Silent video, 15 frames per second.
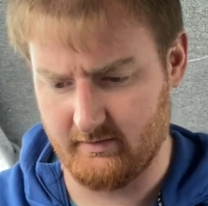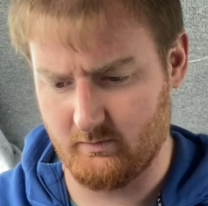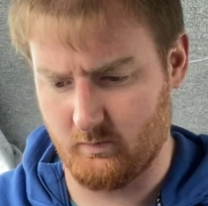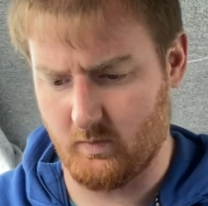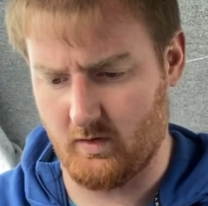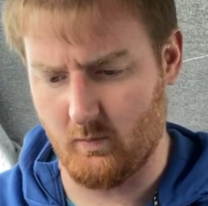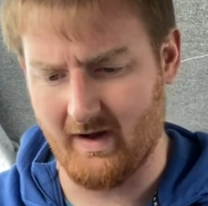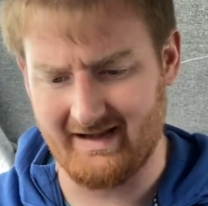
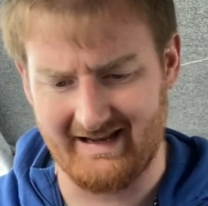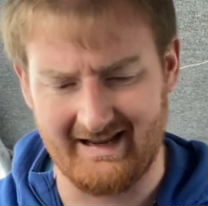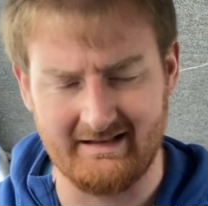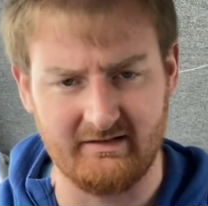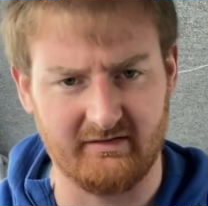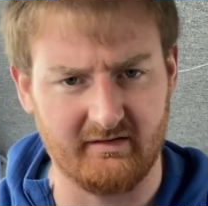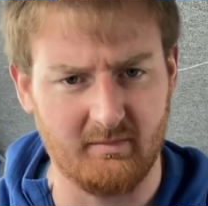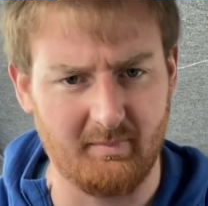what went
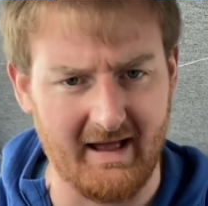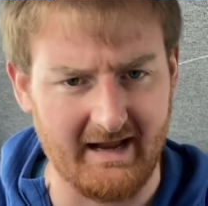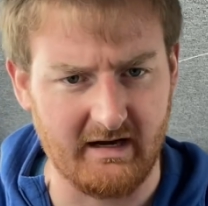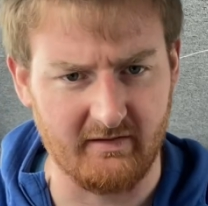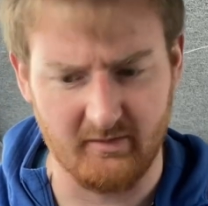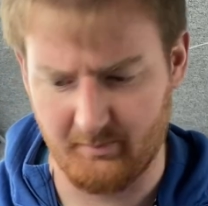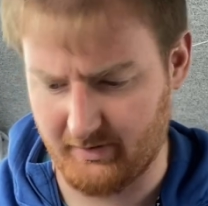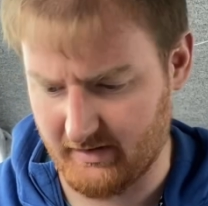into the back
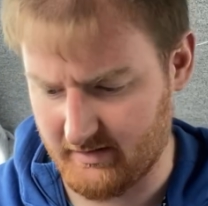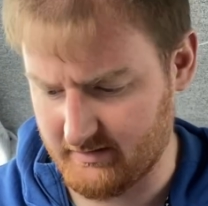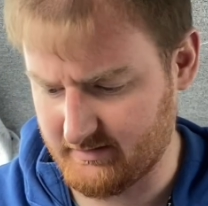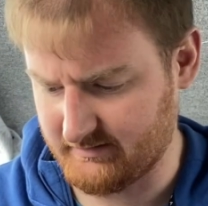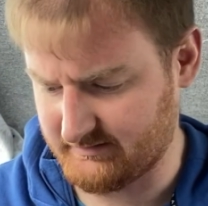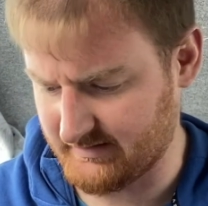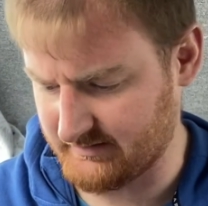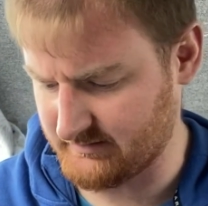of the plug
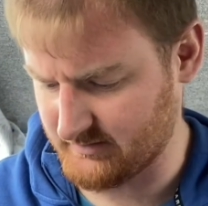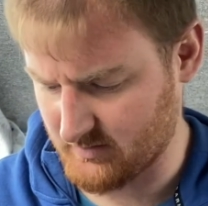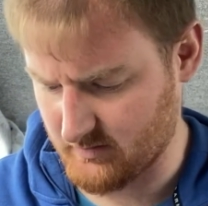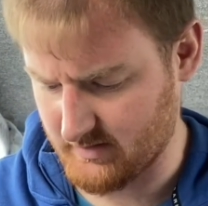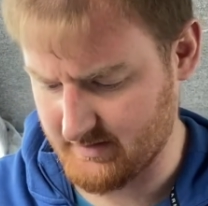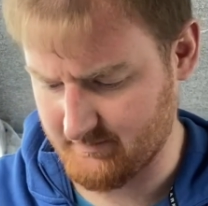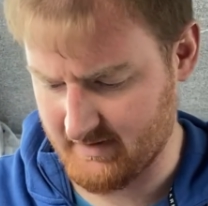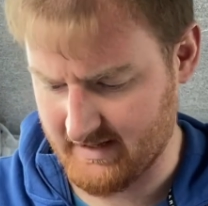didn't
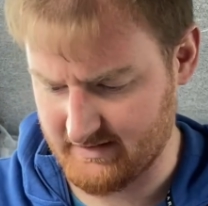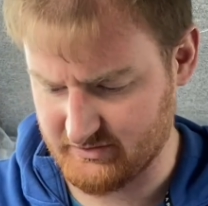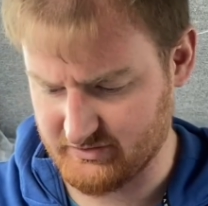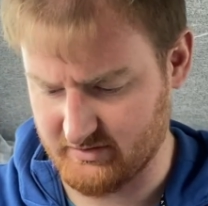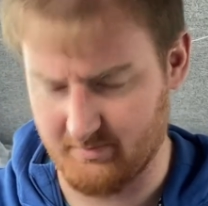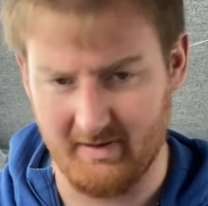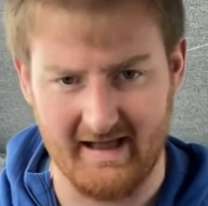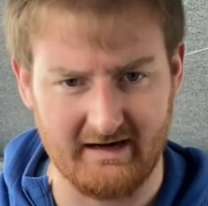quite match
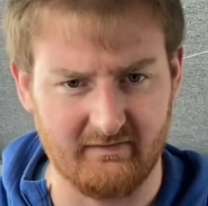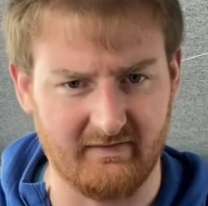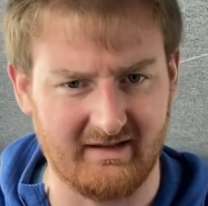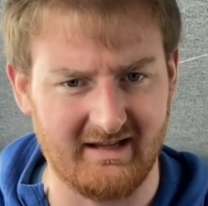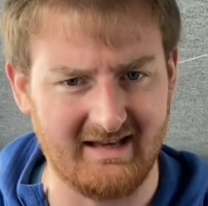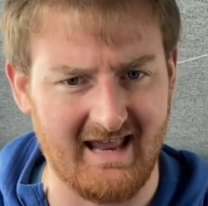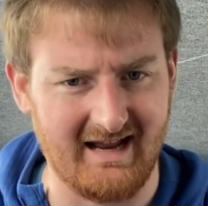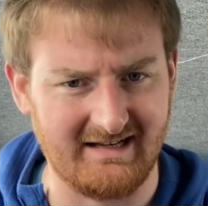the back of the
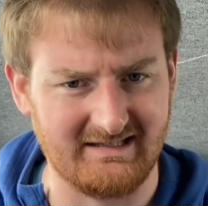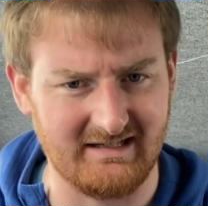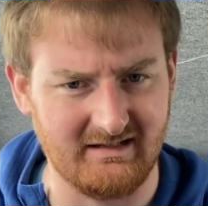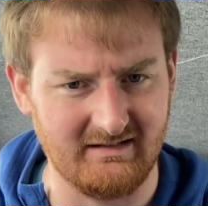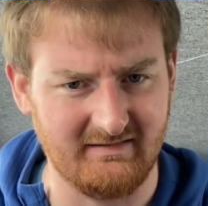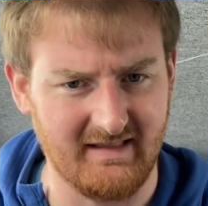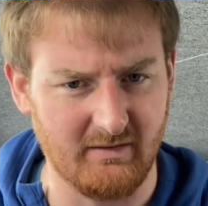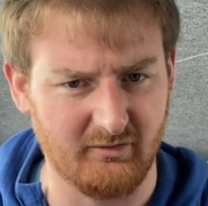connector.
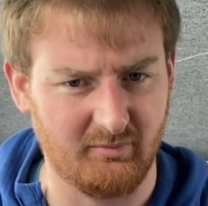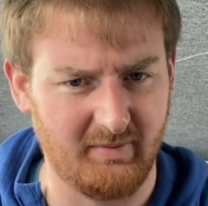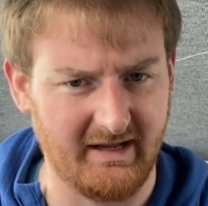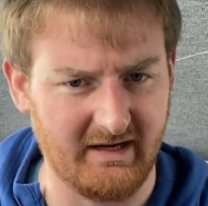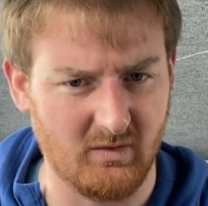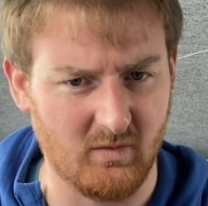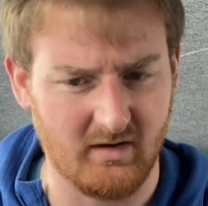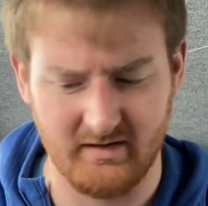There was
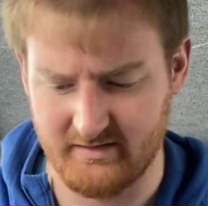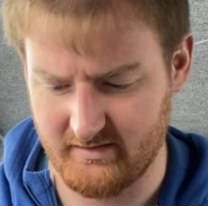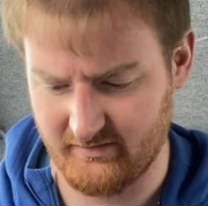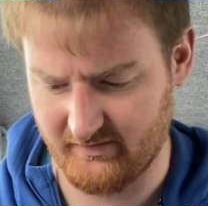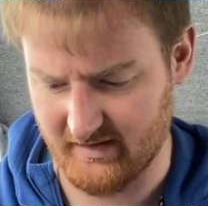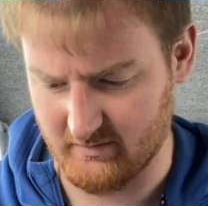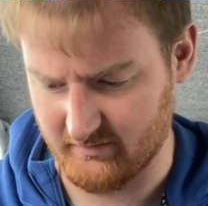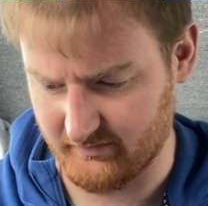pink
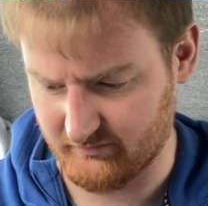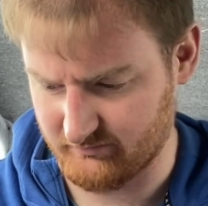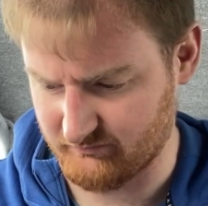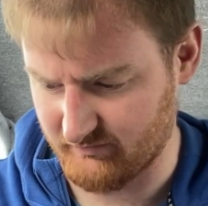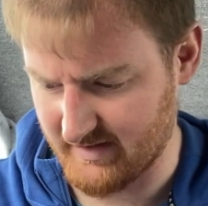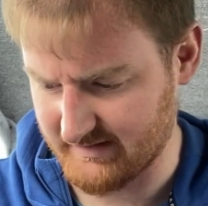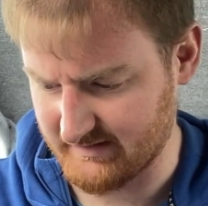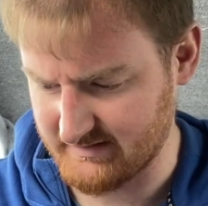wires, there was
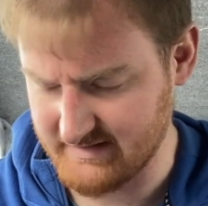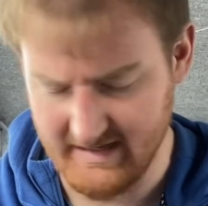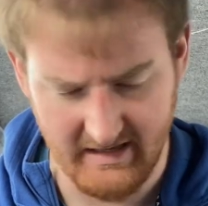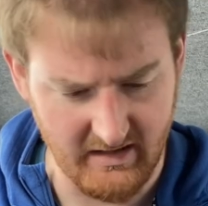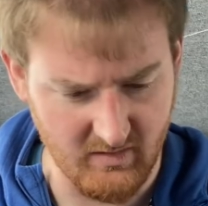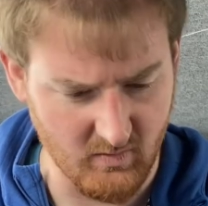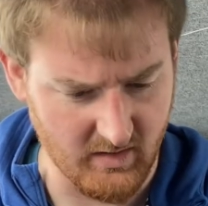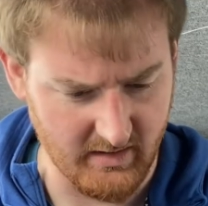red and
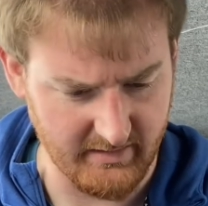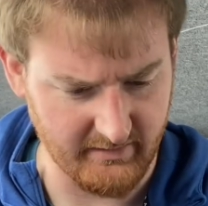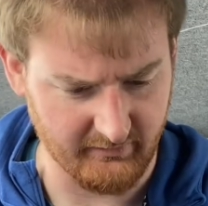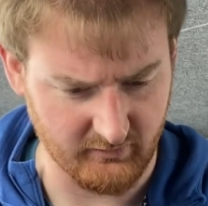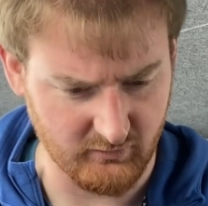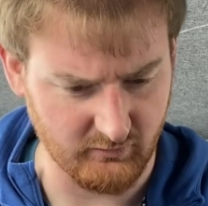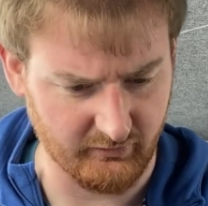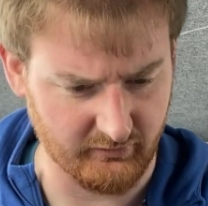yellow wires
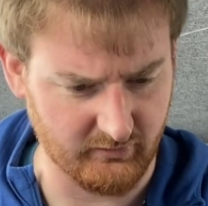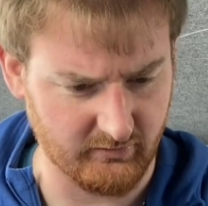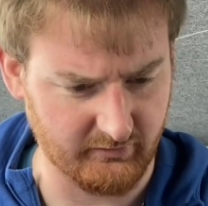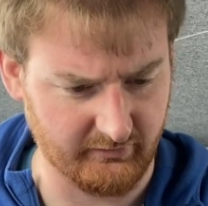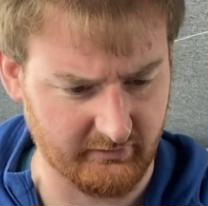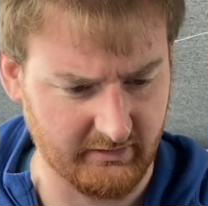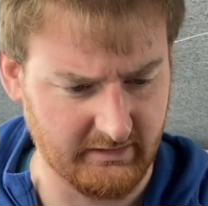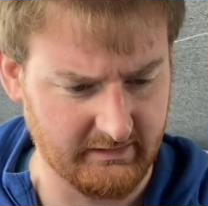and all
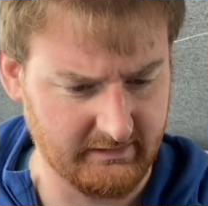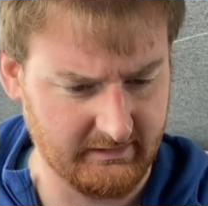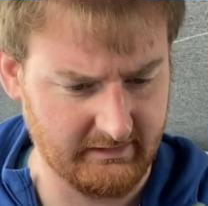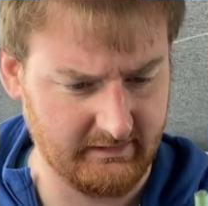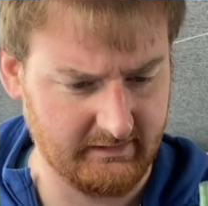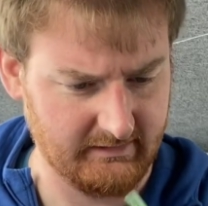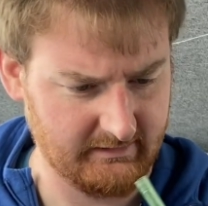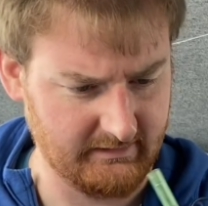sorts,
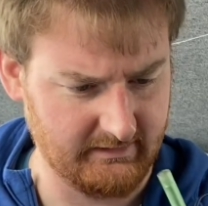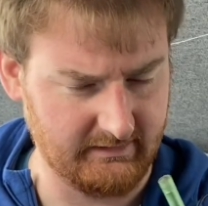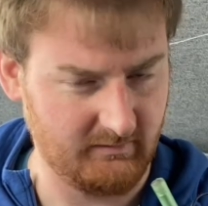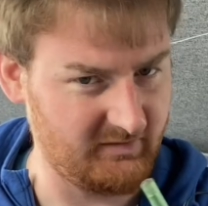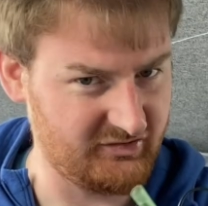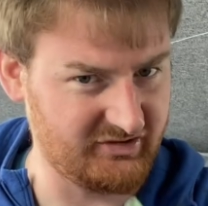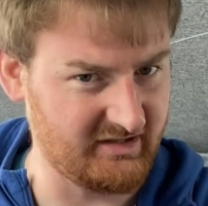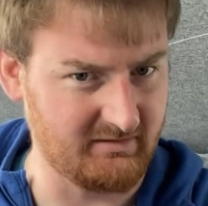
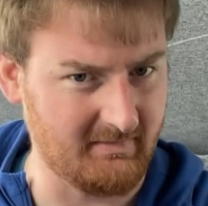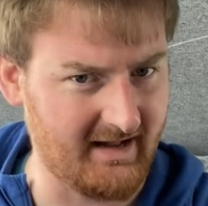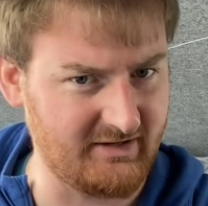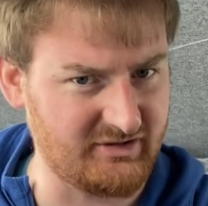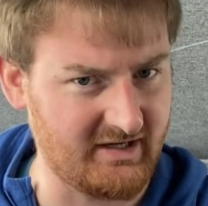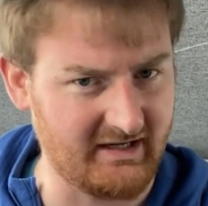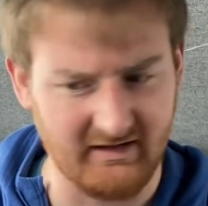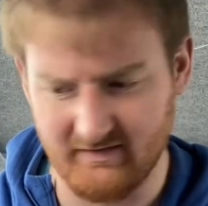which didn't
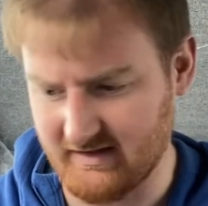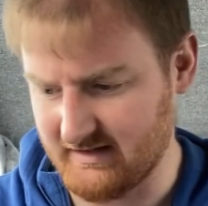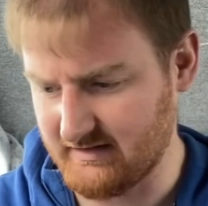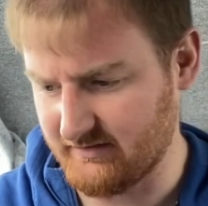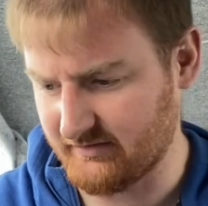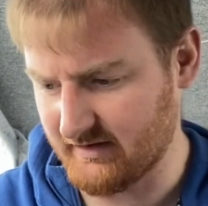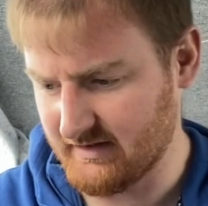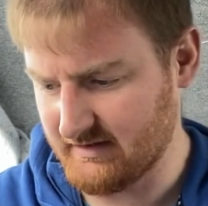match any of
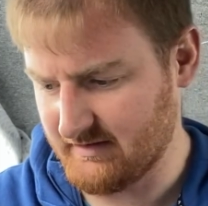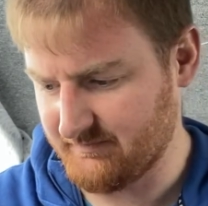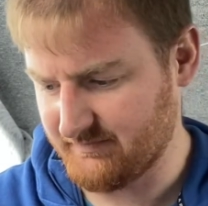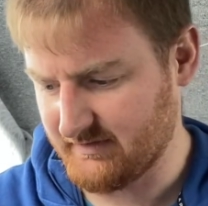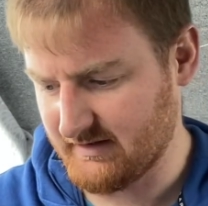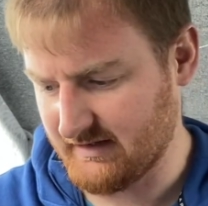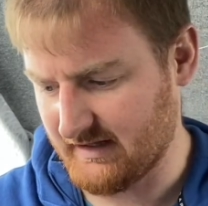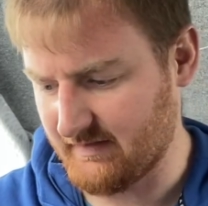these.
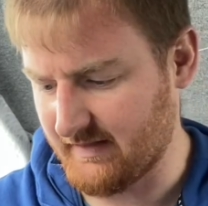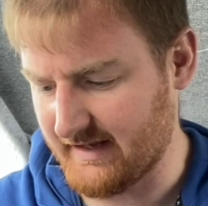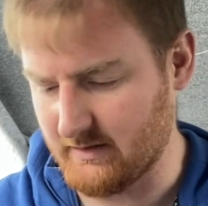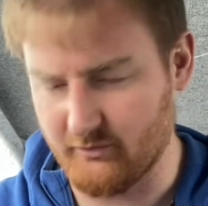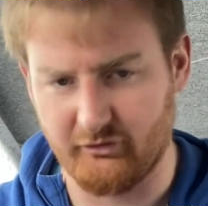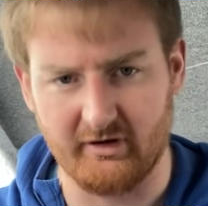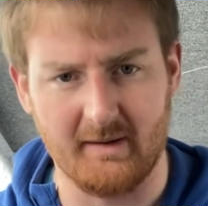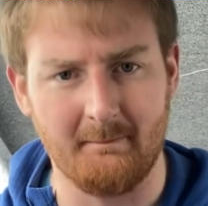And then it
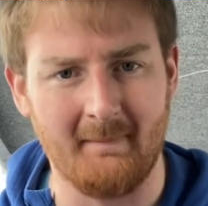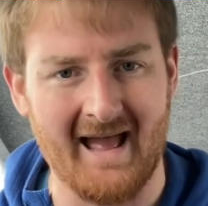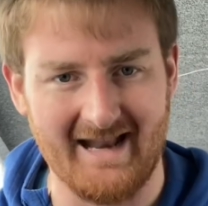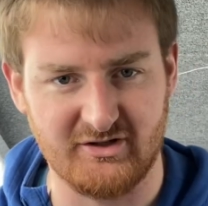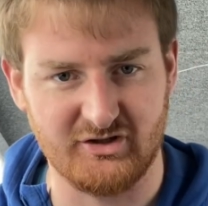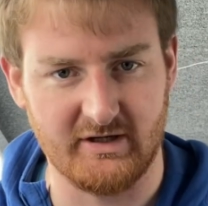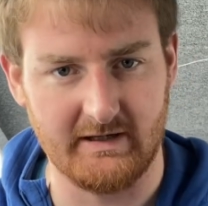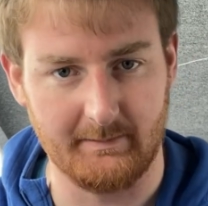was trying to
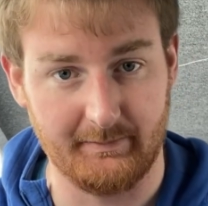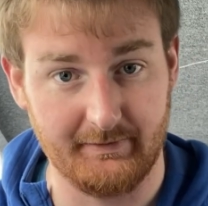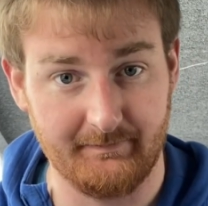match up